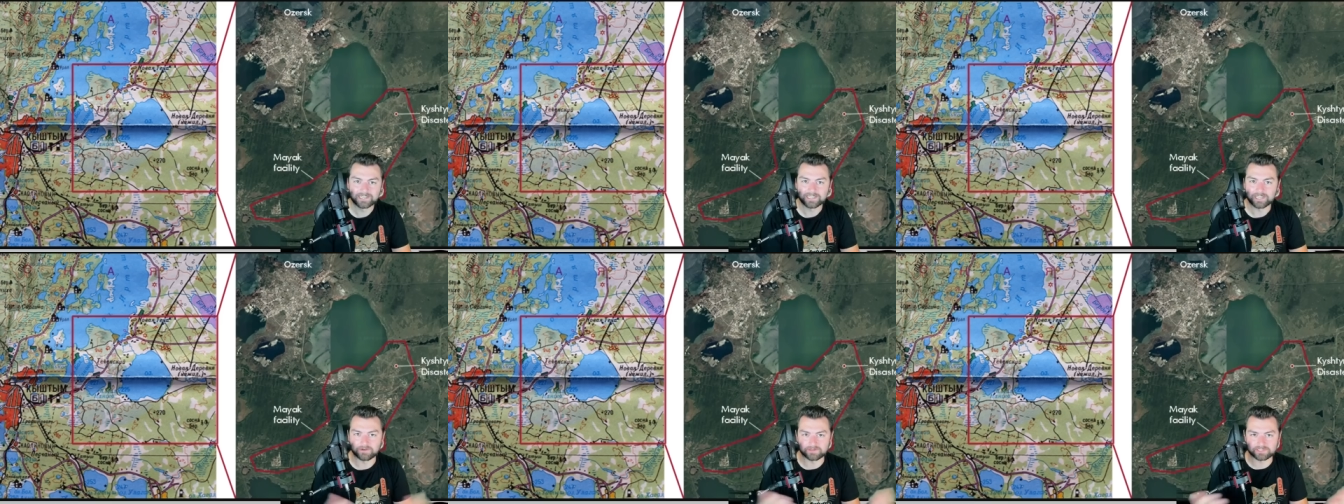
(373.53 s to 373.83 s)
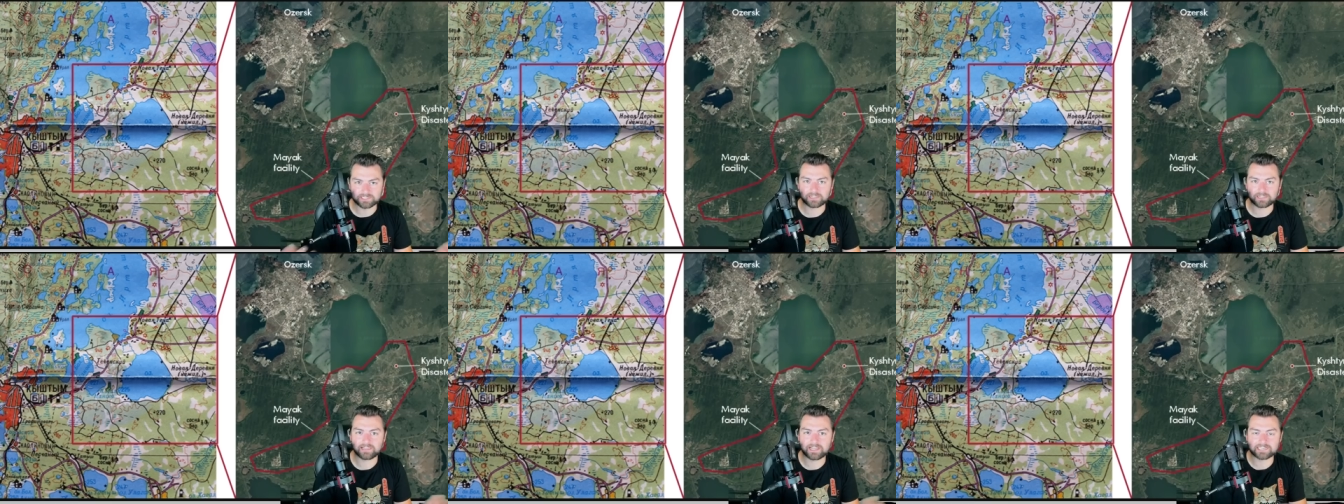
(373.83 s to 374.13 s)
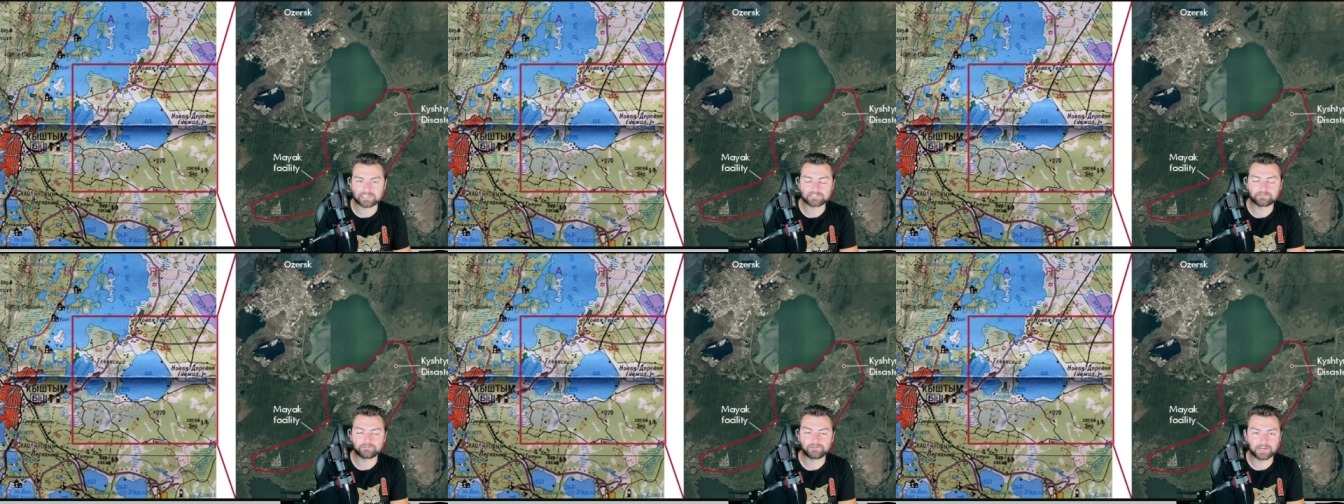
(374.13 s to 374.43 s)
It was a
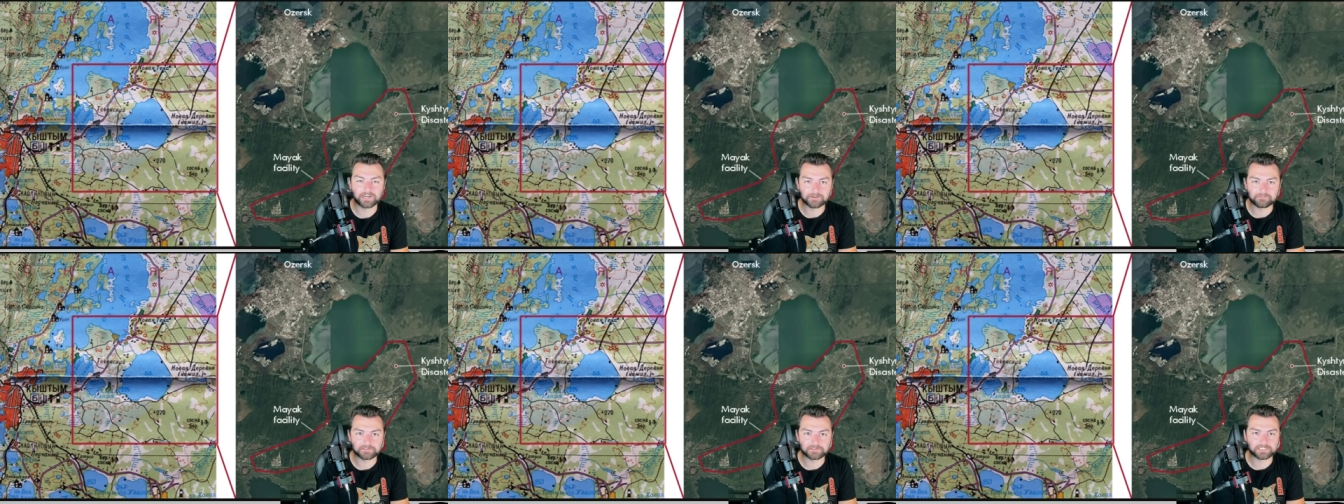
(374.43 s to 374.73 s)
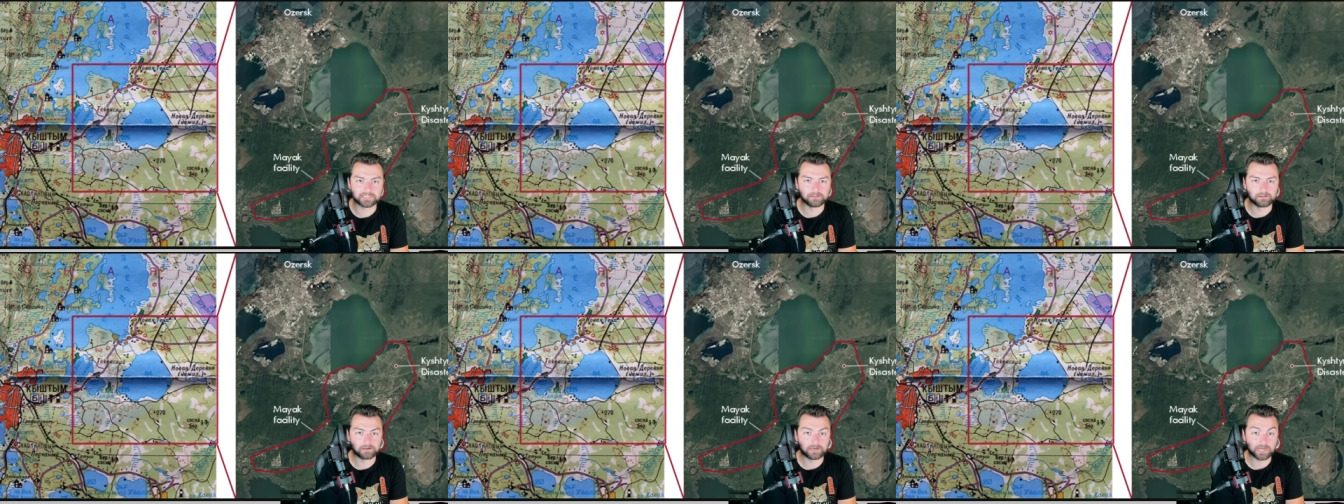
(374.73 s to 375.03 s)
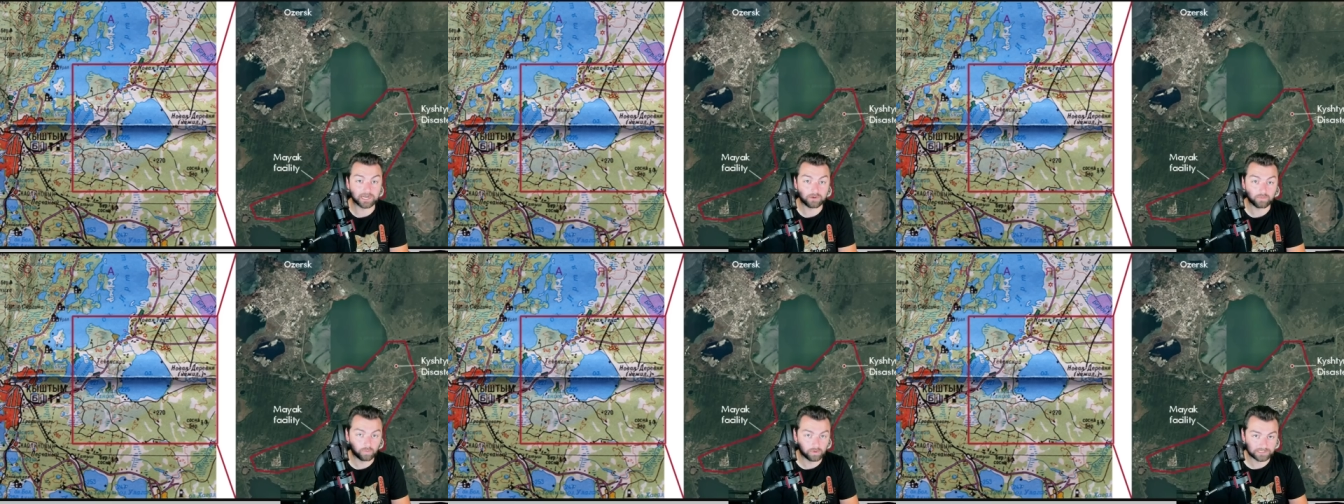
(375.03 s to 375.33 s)
classified
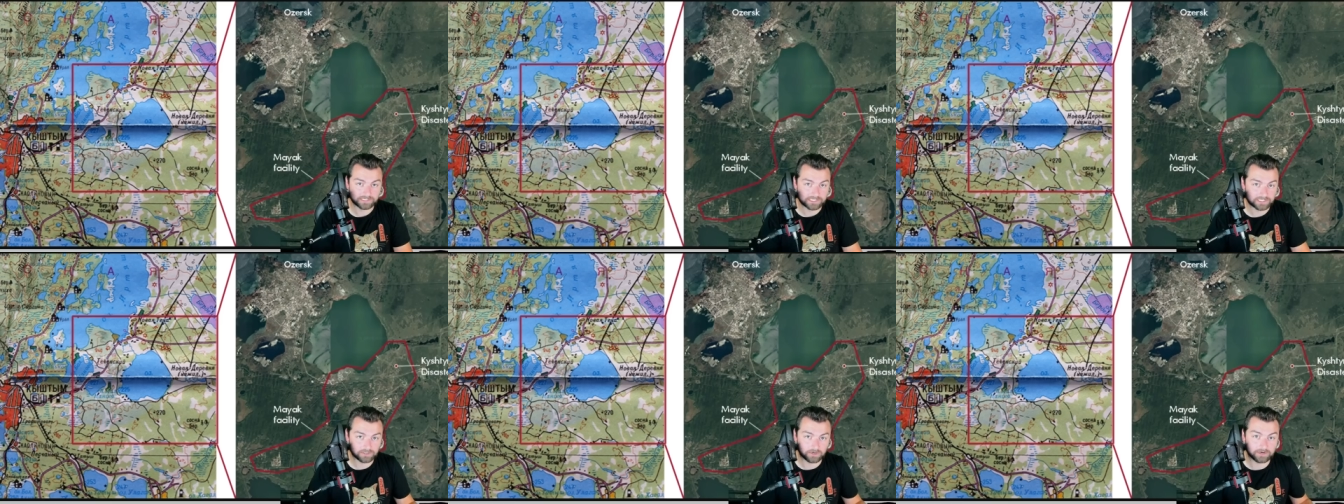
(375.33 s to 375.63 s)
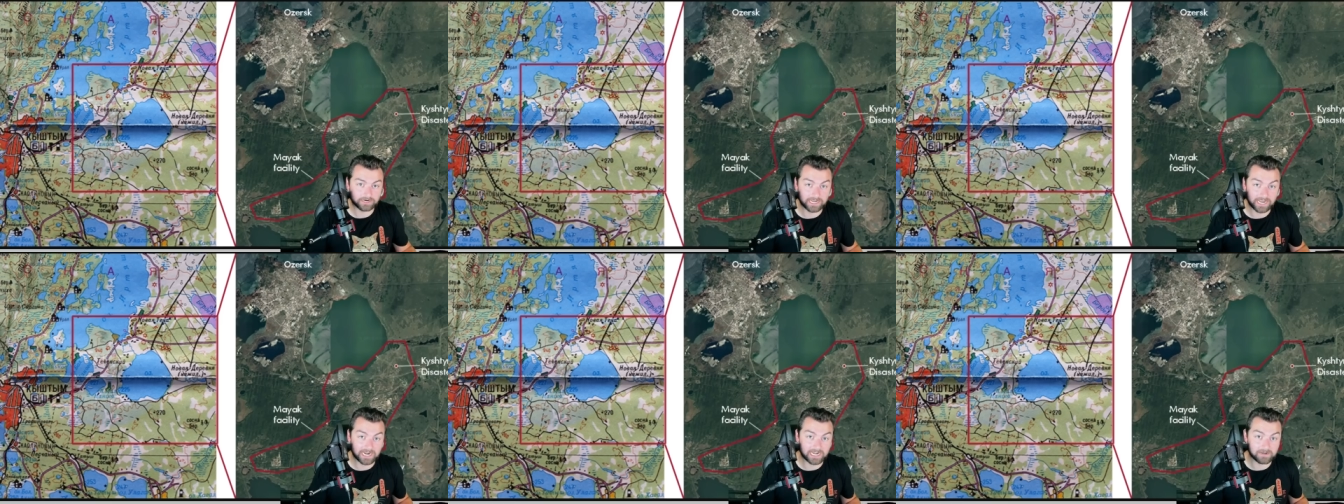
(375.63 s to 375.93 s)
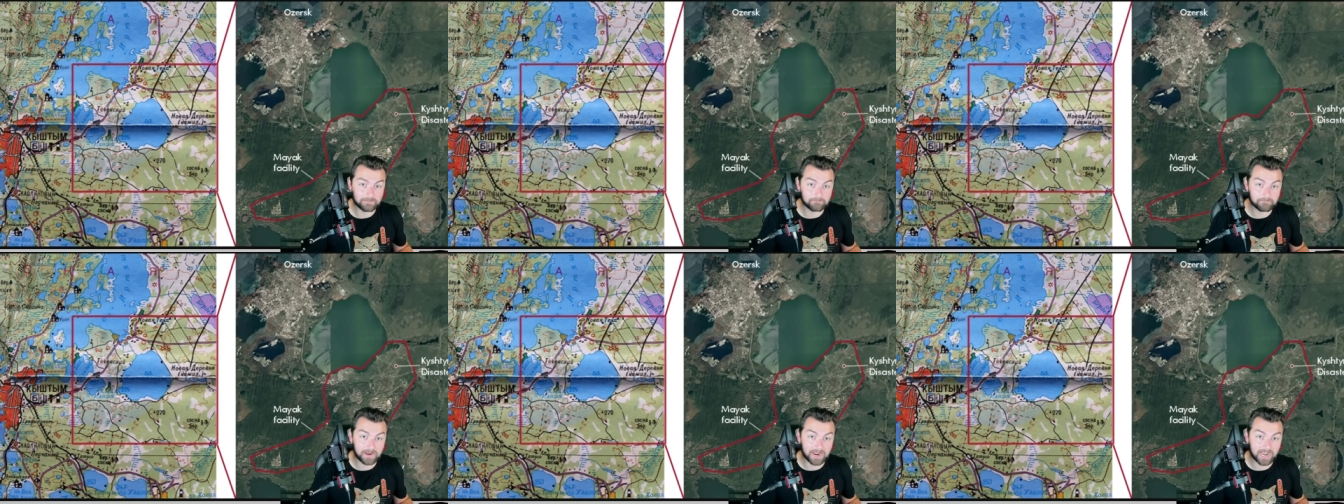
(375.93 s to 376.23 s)
facility and wasn't on
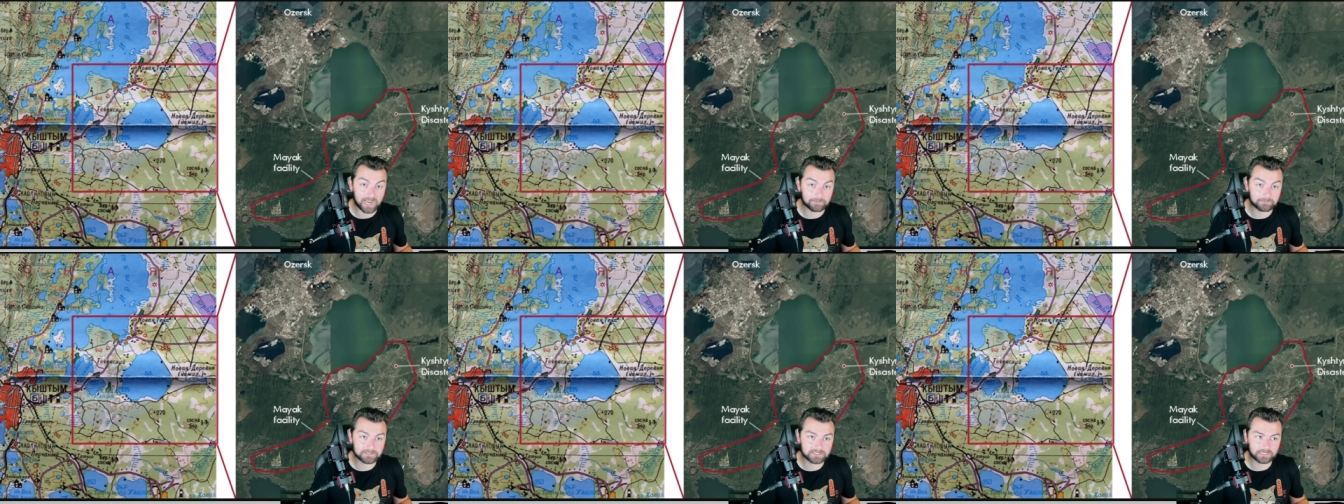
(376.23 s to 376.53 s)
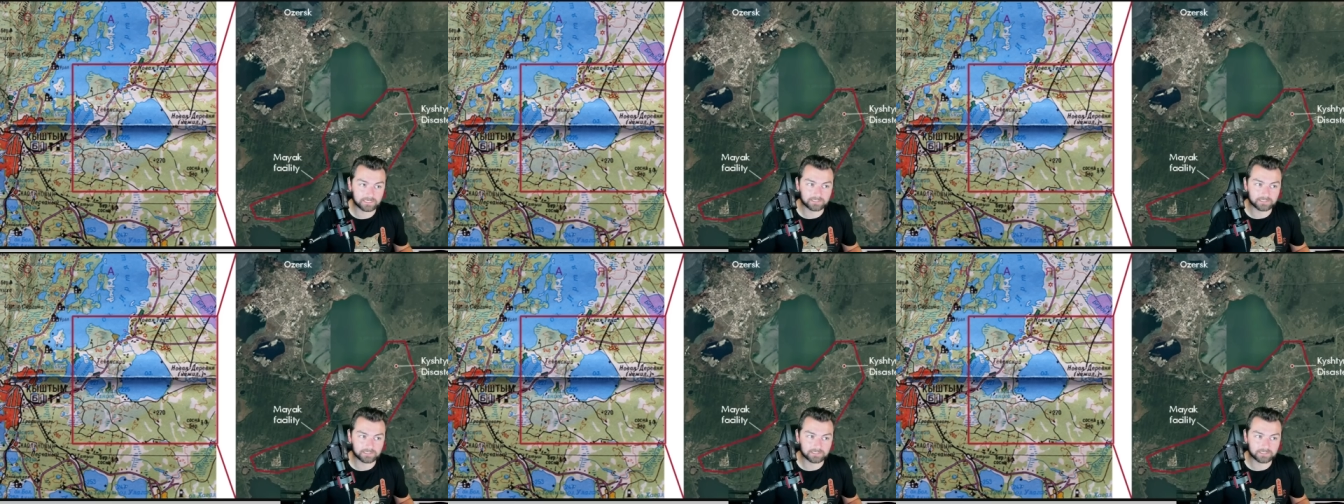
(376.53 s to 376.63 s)
any maps,